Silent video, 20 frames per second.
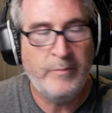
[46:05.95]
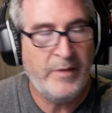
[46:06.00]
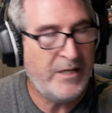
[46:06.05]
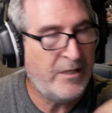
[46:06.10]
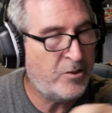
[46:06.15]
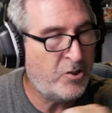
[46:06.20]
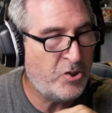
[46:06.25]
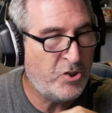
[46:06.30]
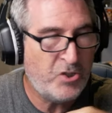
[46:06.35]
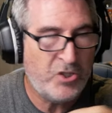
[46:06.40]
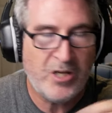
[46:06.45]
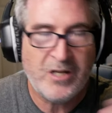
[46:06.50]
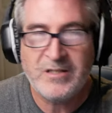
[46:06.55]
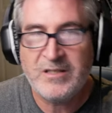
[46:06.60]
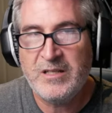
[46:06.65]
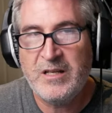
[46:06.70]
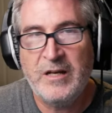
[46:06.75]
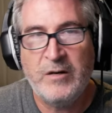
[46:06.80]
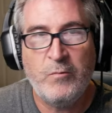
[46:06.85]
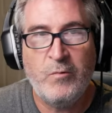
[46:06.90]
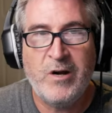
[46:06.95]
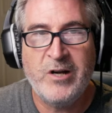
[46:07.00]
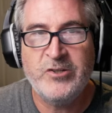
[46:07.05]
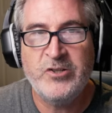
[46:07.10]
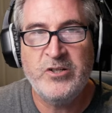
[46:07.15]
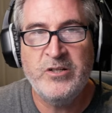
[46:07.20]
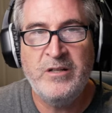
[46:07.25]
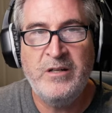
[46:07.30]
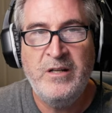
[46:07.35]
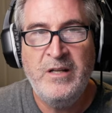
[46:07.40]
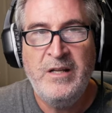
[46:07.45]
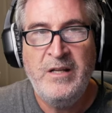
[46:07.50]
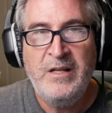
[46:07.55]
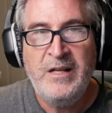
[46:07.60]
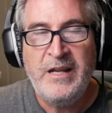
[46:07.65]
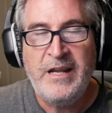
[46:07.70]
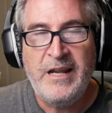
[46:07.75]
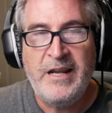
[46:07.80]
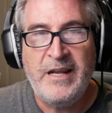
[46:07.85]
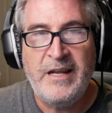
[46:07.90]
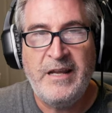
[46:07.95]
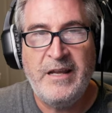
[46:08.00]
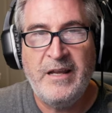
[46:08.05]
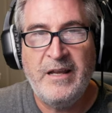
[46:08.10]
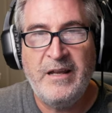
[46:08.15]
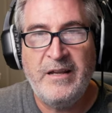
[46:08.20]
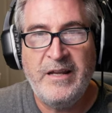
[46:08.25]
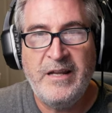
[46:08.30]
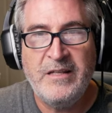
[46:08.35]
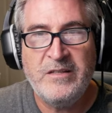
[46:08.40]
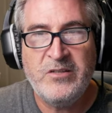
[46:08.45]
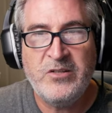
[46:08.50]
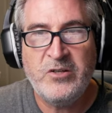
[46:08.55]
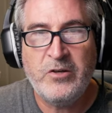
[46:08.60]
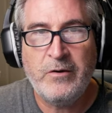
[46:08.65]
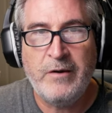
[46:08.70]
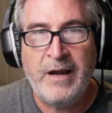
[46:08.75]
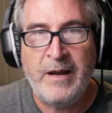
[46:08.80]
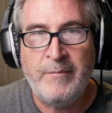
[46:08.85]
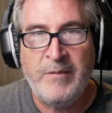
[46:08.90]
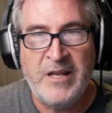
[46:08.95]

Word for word: It's just like watching Instagram.